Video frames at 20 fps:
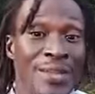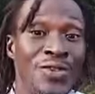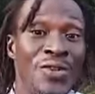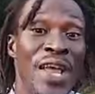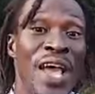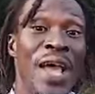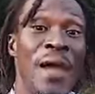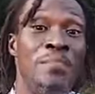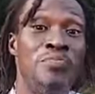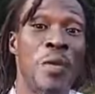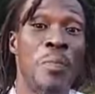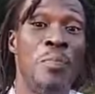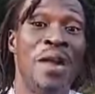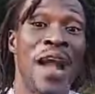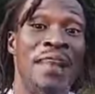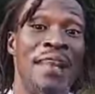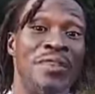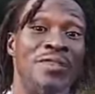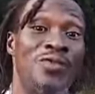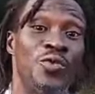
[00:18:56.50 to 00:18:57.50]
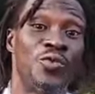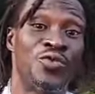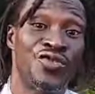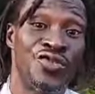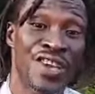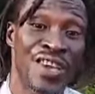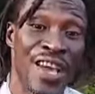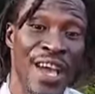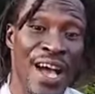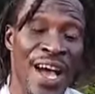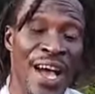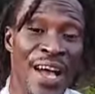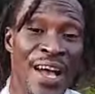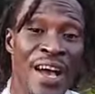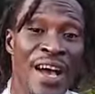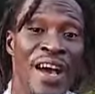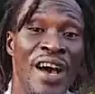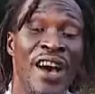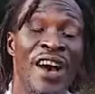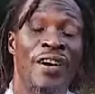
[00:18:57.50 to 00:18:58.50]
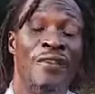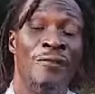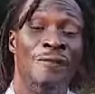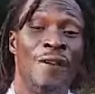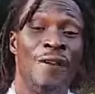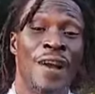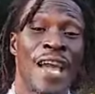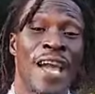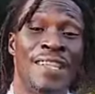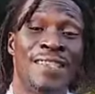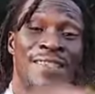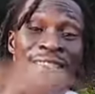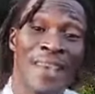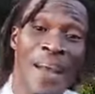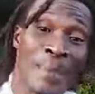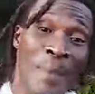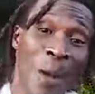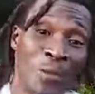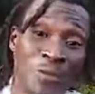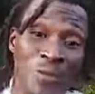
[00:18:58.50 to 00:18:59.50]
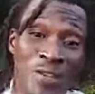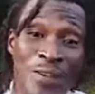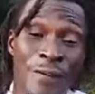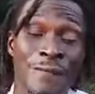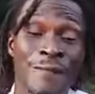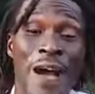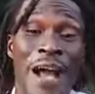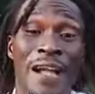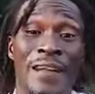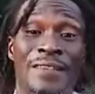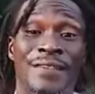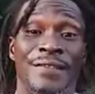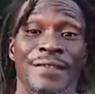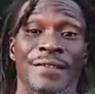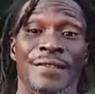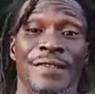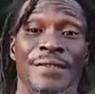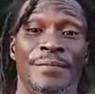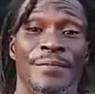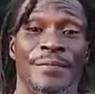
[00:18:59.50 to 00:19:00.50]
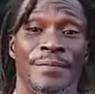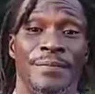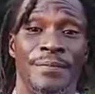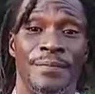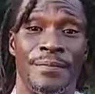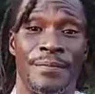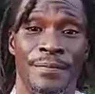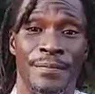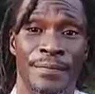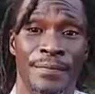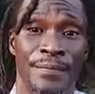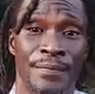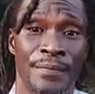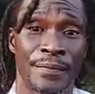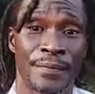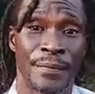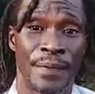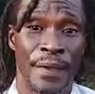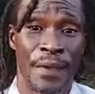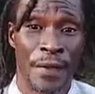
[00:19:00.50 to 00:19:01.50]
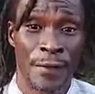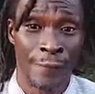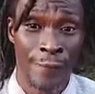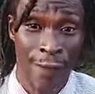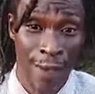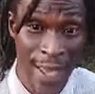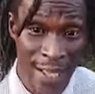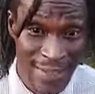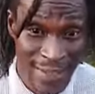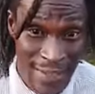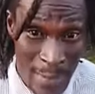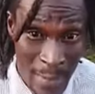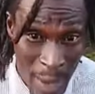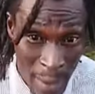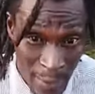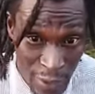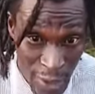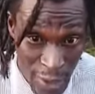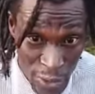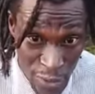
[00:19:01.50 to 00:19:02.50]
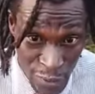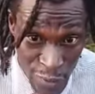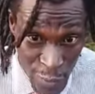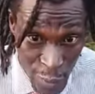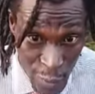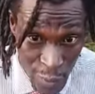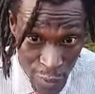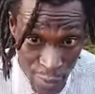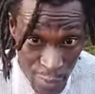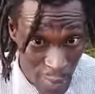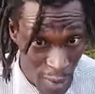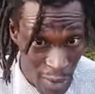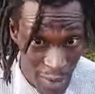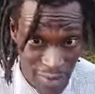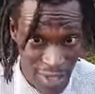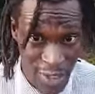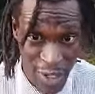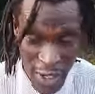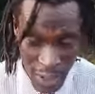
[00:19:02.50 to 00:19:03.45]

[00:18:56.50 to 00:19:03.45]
to propaganda tools there, forget about the facts. Though. Forget about the truth because it's not